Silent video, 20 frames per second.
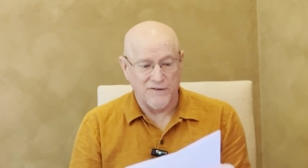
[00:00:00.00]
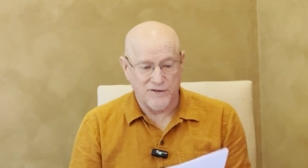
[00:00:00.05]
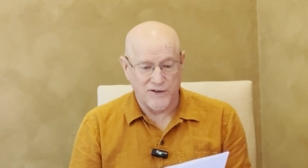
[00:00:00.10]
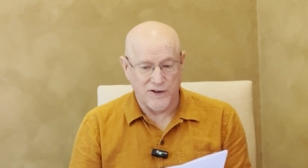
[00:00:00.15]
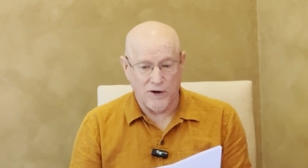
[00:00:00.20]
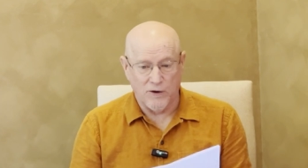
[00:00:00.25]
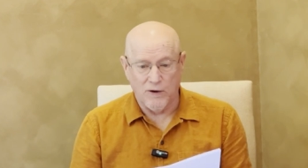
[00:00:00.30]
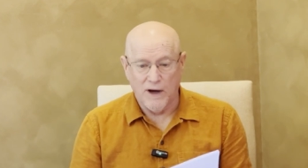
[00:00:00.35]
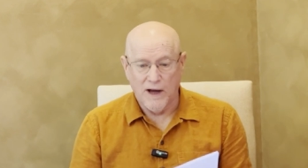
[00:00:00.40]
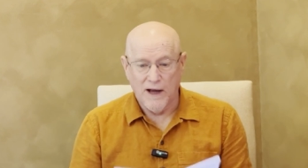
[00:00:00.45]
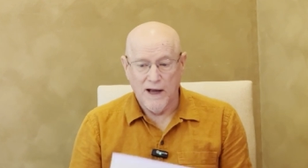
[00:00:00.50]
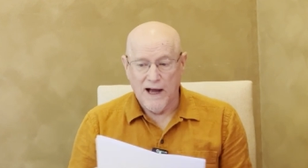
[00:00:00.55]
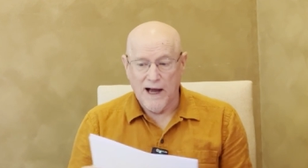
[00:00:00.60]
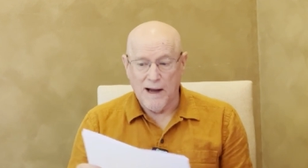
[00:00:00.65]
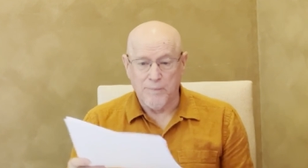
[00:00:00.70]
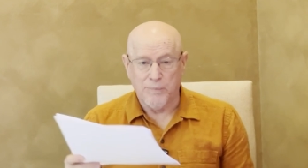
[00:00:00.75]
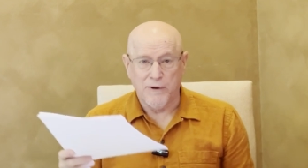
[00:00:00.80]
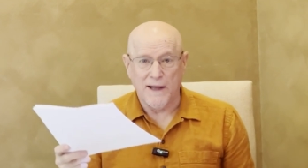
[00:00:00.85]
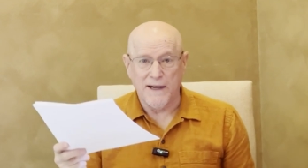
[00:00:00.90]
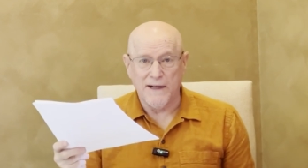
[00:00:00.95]
So
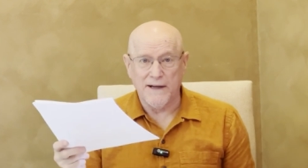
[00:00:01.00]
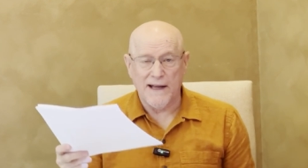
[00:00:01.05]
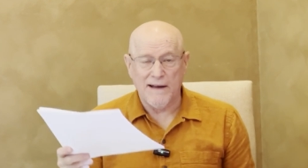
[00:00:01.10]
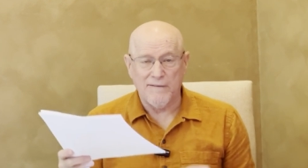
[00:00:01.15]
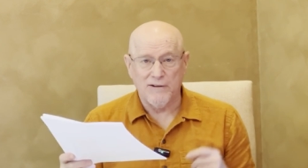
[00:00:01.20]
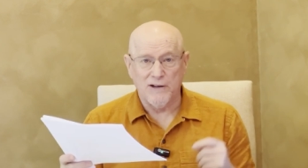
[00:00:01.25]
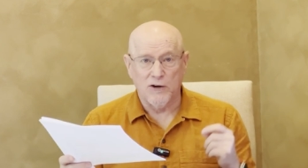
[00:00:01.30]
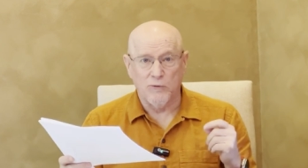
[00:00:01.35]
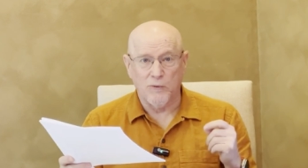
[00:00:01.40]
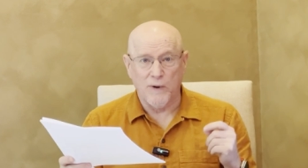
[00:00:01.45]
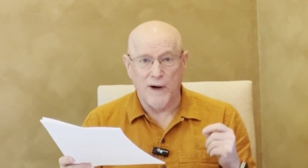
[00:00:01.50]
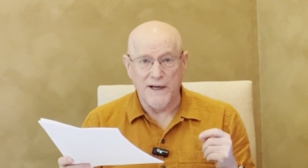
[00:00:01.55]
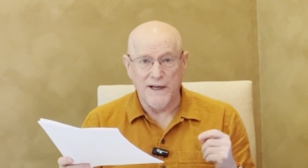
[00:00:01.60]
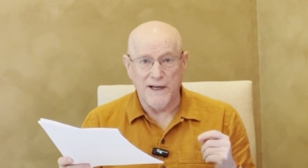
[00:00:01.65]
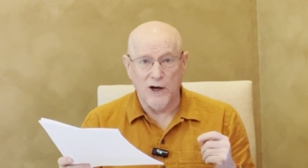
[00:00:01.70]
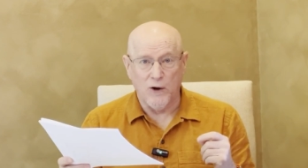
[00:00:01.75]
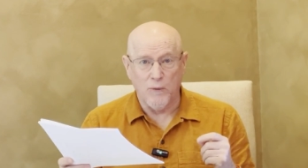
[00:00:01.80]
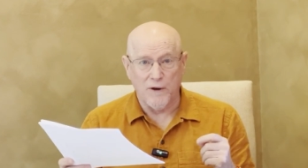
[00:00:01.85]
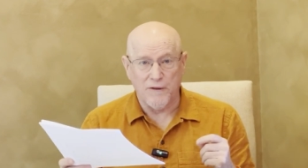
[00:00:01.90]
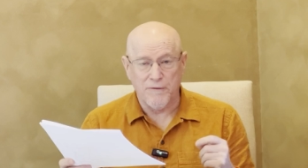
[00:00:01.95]
I'm planning to have a little
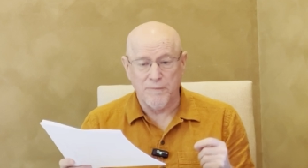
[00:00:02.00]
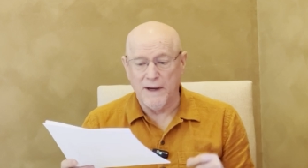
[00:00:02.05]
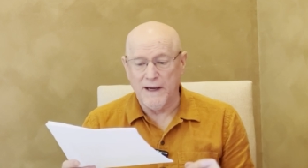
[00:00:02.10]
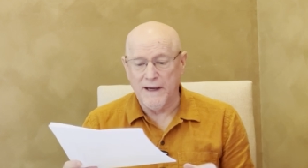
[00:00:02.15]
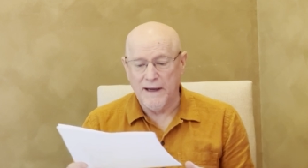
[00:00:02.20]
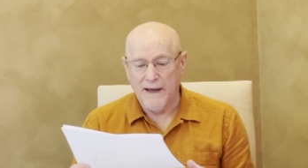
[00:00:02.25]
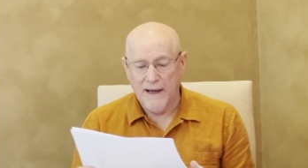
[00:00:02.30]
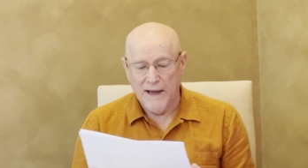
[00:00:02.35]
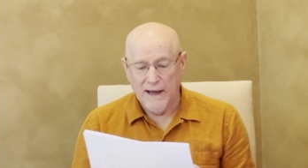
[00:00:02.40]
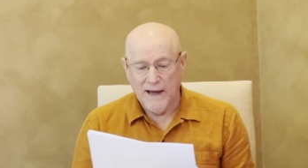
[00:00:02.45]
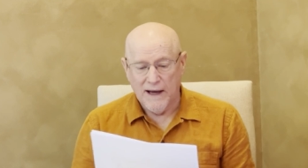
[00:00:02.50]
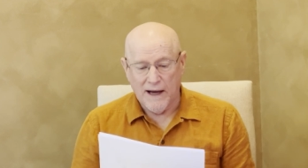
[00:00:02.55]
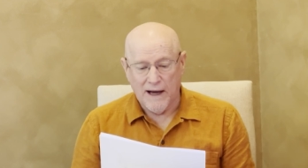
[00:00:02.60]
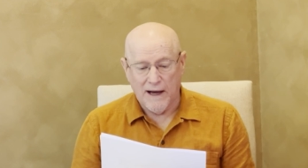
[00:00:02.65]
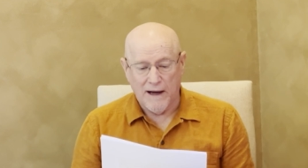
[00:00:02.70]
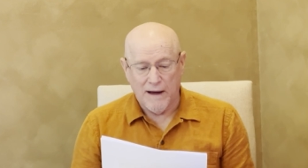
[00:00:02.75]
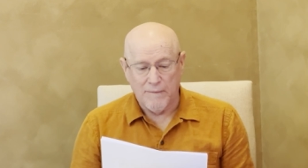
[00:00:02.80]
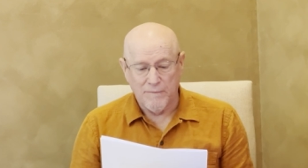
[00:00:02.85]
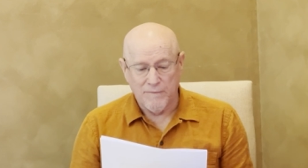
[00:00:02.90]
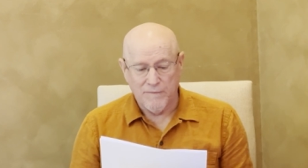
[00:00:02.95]
radio with me
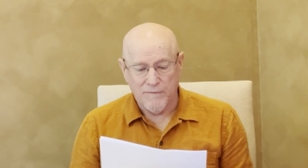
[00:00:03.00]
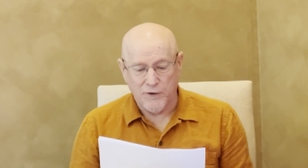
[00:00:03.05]
um,